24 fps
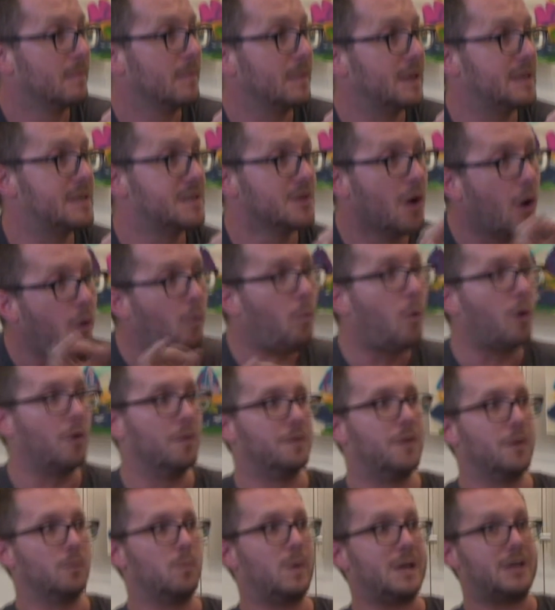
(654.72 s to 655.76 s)
is not
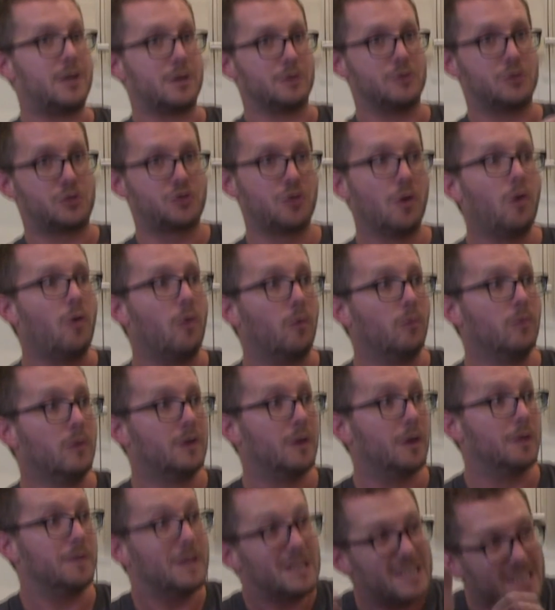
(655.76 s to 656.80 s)
one that we
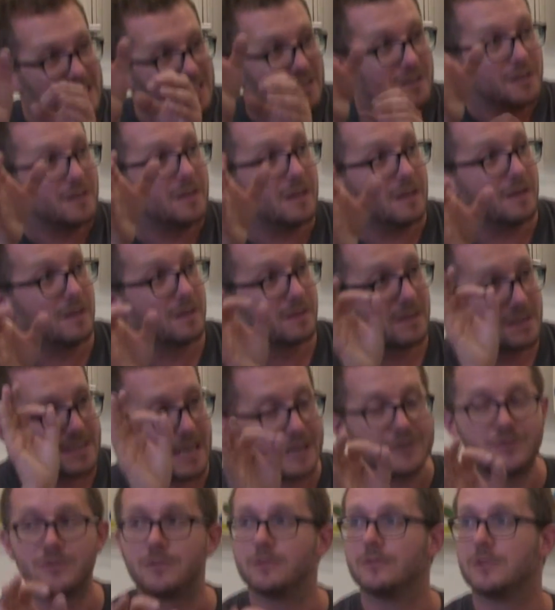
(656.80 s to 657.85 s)
control, and this is another
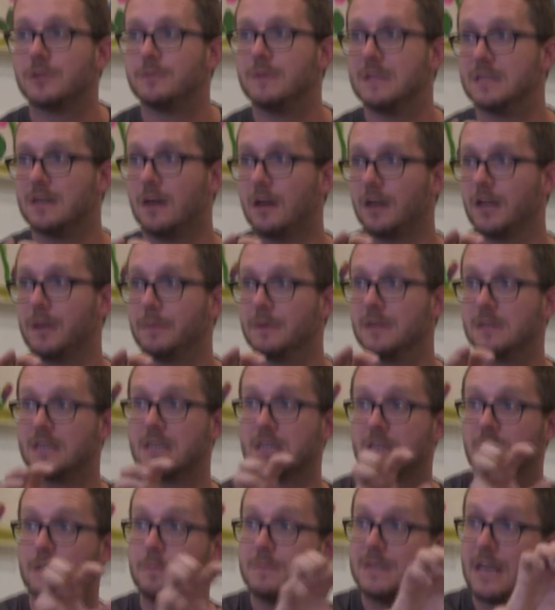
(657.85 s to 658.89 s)
central to his argument,
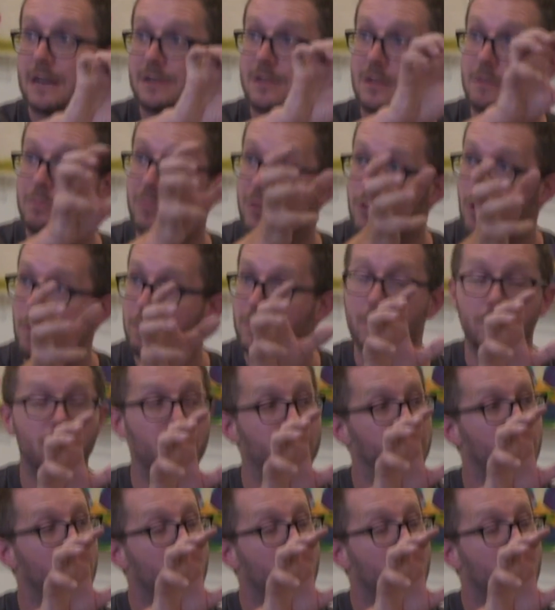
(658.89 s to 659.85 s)
this comes out of the problem of